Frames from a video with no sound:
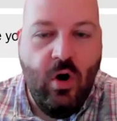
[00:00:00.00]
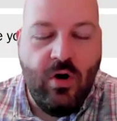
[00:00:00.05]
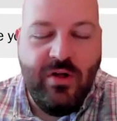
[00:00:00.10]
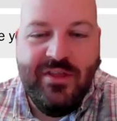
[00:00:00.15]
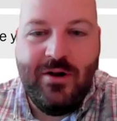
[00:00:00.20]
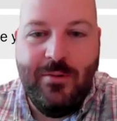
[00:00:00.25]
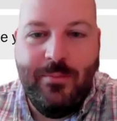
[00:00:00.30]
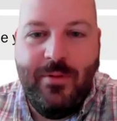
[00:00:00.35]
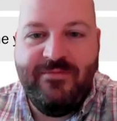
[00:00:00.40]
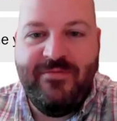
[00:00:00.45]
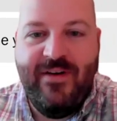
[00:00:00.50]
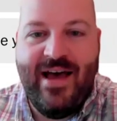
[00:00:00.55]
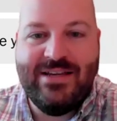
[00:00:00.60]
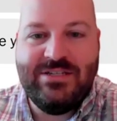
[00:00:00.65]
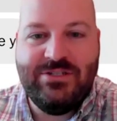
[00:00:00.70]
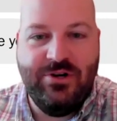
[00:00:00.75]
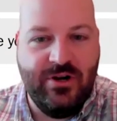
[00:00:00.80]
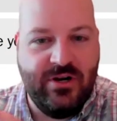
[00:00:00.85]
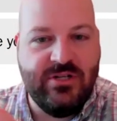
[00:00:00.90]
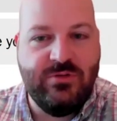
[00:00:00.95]
a little bit
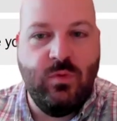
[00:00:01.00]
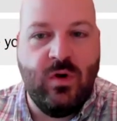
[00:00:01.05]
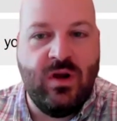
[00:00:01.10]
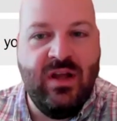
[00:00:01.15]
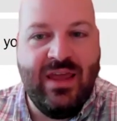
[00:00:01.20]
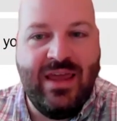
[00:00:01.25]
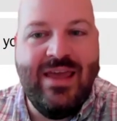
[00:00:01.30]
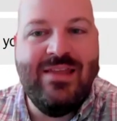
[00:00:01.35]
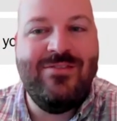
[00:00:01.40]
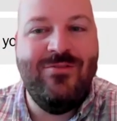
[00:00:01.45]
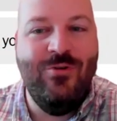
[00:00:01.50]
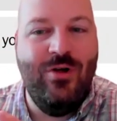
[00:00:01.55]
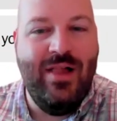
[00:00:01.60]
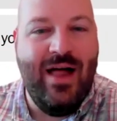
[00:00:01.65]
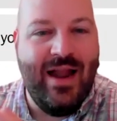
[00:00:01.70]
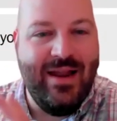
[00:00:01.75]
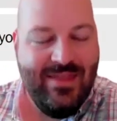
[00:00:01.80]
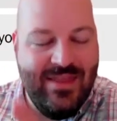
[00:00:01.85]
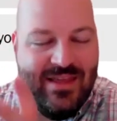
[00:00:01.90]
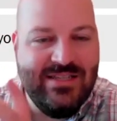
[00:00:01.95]
faster because we're going to get to a lot
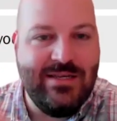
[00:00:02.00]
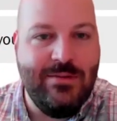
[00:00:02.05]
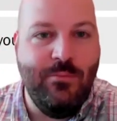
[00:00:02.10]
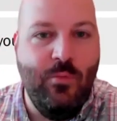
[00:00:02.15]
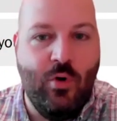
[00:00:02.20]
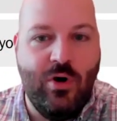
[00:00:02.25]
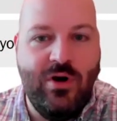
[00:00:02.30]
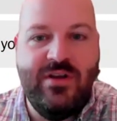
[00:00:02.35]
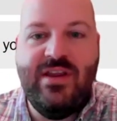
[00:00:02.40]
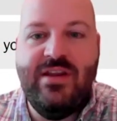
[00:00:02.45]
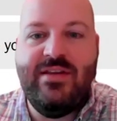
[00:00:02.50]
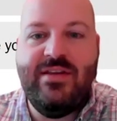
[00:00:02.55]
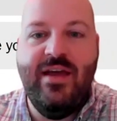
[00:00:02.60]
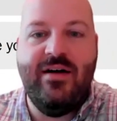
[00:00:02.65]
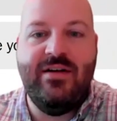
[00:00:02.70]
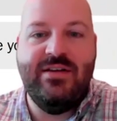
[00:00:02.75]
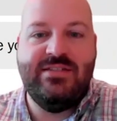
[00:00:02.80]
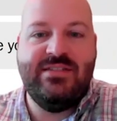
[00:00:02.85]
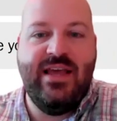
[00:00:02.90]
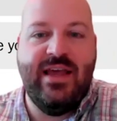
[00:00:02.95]
of these in more detail in
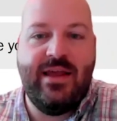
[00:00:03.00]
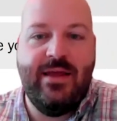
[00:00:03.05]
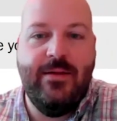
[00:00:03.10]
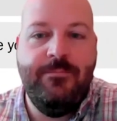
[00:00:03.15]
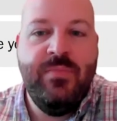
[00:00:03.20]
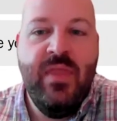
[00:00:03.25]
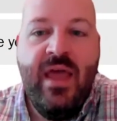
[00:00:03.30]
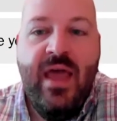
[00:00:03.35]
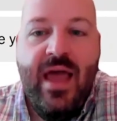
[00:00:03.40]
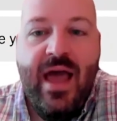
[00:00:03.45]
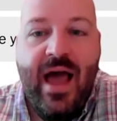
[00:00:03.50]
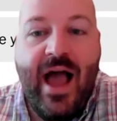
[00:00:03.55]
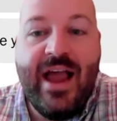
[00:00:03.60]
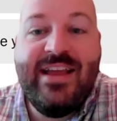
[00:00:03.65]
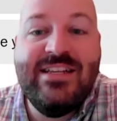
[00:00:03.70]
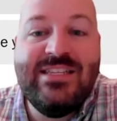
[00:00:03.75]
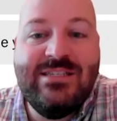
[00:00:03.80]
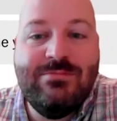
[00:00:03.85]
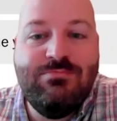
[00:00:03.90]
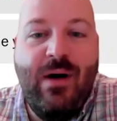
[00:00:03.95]
a second. I can
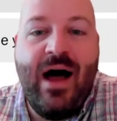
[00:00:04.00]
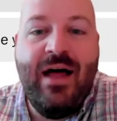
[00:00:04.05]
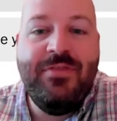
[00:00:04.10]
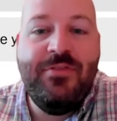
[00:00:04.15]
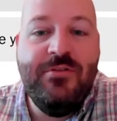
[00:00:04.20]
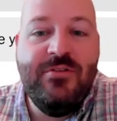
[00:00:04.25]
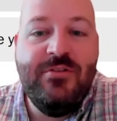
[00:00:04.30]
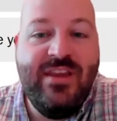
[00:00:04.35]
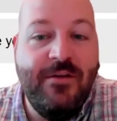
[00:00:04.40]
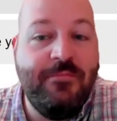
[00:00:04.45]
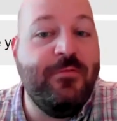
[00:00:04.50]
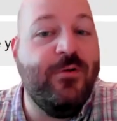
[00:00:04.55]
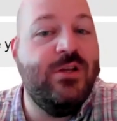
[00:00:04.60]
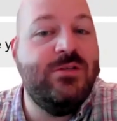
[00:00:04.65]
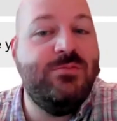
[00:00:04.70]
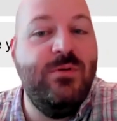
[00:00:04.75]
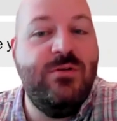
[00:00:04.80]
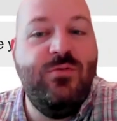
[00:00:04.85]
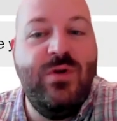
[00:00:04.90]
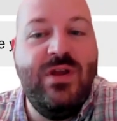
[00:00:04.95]
spot the difference
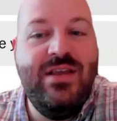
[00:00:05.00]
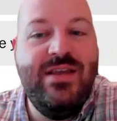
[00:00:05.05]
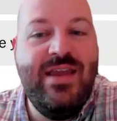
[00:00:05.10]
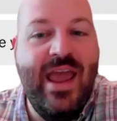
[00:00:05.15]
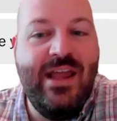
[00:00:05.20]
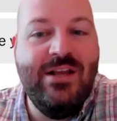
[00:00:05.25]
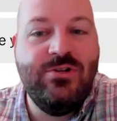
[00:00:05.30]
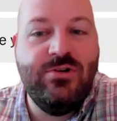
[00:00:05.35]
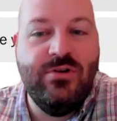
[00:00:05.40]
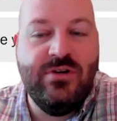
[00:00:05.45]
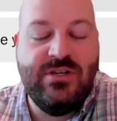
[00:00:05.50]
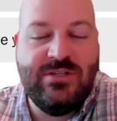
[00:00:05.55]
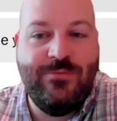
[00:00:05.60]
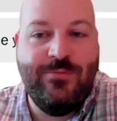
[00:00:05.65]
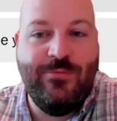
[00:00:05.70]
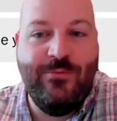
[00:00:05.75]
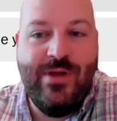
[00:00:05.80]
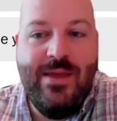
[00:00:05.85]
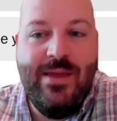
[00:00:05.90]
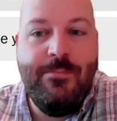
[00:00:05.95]
between dangerous
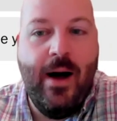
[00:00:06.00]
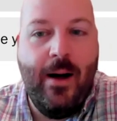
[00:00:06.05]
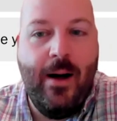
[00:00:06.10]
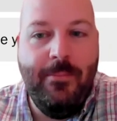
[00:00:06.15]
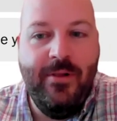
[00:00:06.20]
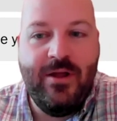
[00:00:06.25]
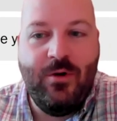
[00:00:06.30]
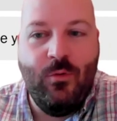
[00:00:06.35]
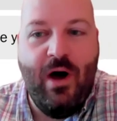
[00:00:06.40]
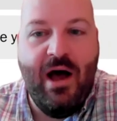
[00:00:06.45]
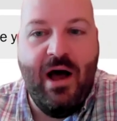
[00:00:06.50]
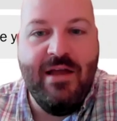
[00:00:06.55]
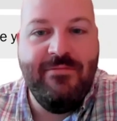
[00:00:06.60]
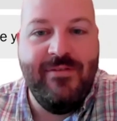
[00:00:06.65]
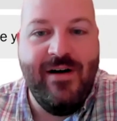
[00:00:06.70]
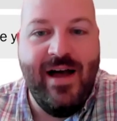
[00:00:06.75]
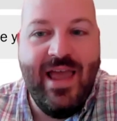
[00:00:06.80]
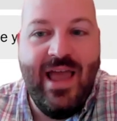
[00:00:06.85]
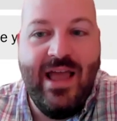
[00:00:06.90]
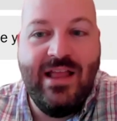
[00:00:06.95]
free public
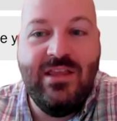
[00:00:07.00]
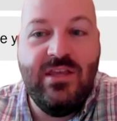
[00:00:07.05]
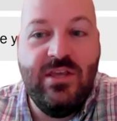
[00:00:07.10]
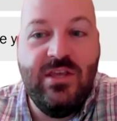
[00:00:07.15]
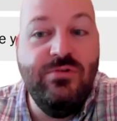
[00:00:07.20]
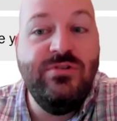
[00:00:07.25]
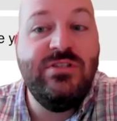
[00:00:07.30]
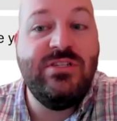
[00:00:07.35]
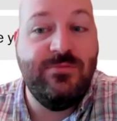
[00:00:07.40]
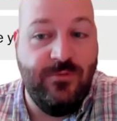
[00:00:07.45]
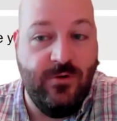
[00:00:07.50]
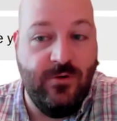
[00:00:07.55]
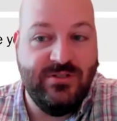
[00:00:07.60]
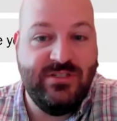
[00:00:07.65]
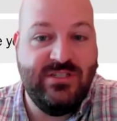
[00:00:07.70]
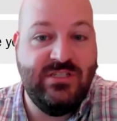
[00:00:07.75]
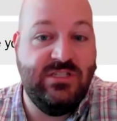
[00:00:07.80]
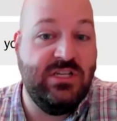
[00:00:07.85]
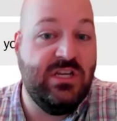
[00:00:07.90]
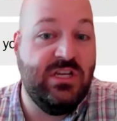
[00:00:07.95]
Wi-Fi and useful
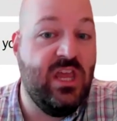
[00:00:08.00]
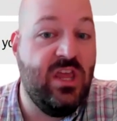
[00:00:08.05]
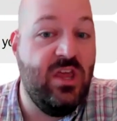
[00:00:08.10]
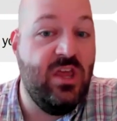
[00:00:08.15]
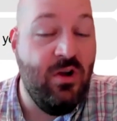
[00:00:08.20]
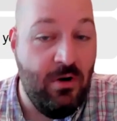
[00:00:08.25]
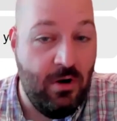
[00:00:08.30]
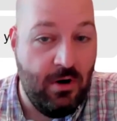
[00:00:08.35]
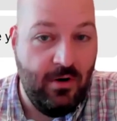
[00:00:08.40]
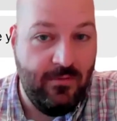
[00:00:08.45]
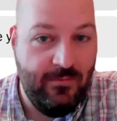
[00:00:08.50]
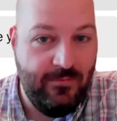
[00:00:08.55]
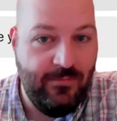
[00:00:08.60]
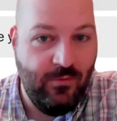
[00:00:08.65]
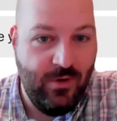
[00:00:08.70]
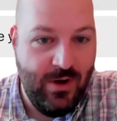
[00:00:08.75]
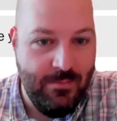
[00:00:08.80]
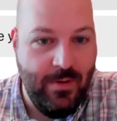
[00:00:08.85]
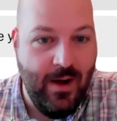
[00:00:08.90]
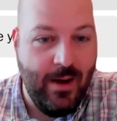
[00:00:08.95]
secure
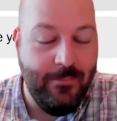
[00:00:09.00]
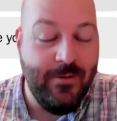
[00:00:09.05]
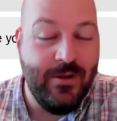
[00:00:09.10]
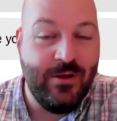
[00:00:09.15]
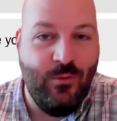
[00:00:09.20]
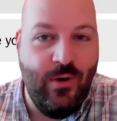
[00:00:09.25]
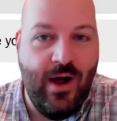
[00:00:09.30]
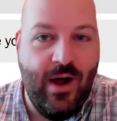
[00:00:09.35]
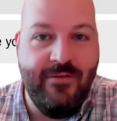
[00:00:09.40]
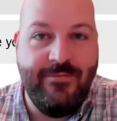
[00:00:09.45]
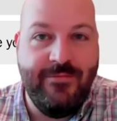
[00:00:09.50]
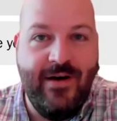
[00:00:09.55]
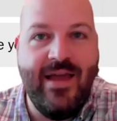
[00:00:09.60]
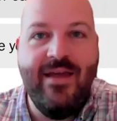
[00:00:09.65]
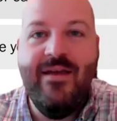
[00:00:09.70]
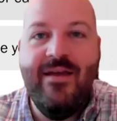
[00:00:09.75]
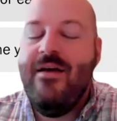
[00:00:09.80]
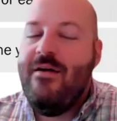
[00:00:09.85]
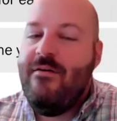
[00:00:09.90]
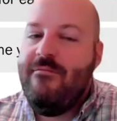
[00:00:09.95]
free public Wi-Fi.
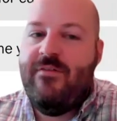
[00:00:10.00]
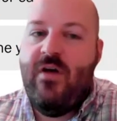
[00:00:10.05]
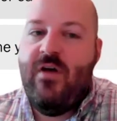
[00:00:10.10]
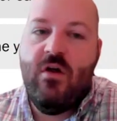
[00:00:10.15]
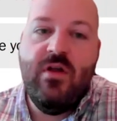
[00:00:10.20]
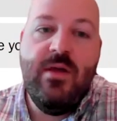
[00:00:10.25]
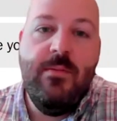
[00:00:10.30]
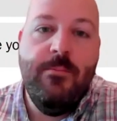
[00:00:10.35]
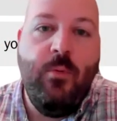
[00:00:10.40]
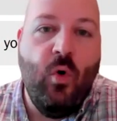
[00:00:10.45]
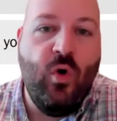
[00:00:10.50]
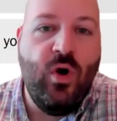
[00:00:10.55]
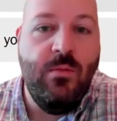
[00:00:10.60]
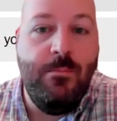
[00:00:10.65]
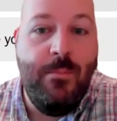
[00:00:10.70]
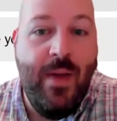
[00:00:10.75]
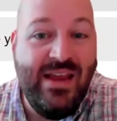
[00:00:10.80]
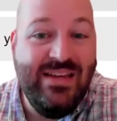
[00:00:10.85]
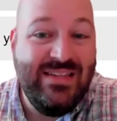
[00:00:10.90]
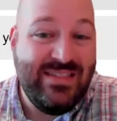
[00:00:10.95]
Very important,
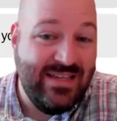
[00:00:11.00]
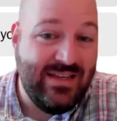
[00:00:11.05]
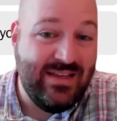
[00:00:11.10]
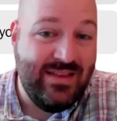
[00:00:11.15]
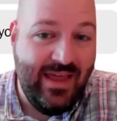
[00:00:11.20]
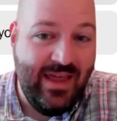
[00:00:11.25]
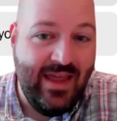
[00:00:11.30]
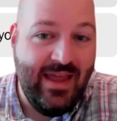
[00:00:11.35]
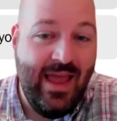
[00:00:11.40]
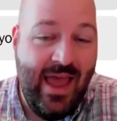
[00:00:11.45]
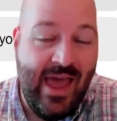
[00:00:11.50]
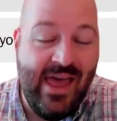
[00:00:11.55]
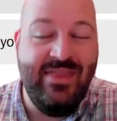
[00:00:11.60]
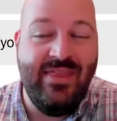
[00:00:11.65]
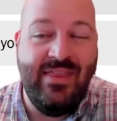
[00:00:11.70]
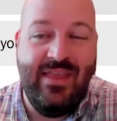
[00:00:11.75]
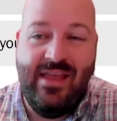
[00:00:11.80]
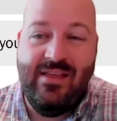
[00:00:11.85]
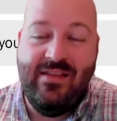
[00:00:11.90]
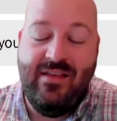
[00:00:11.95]
basically, and
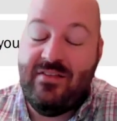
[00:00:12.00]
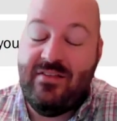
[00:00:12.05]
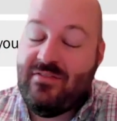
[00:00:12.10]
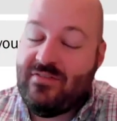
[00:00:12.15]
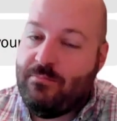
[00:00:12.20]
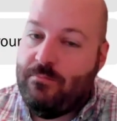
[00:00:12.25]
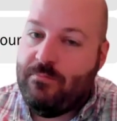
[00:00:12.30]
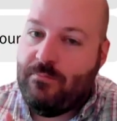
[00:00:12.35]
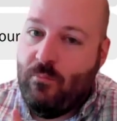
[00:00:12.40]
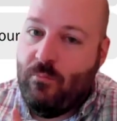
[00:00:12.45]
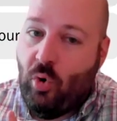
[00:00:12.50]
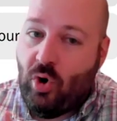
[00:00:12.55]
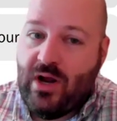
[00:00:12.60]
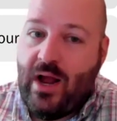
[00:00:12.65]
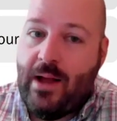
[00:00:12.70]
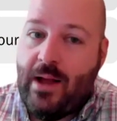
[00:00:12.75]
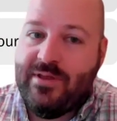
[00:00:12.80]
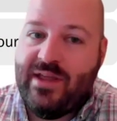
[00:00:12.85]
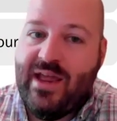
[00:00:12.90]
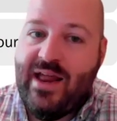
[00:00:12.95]
it's more
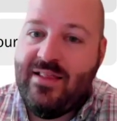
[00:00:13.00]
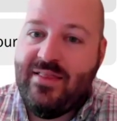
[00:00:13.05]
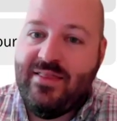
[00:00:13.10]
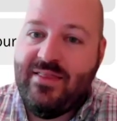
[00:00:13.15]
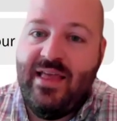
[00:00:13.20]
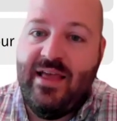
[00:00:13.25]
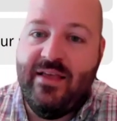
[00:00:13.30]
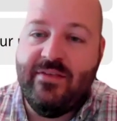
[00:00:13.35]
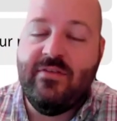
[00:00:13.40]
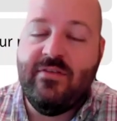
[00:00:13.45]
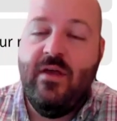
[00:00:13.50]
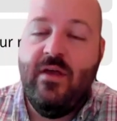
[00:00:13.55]
complicated than this.